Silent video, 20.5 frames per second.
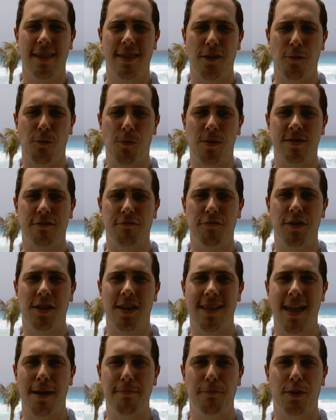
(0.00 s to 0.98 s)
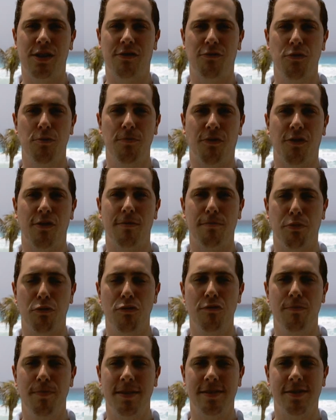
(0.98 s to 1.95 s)
There wasn't really that much room for
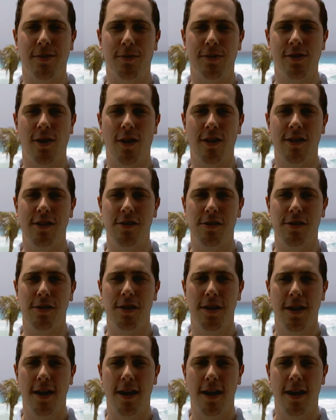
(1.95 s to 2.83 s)
improvement, so it's hard to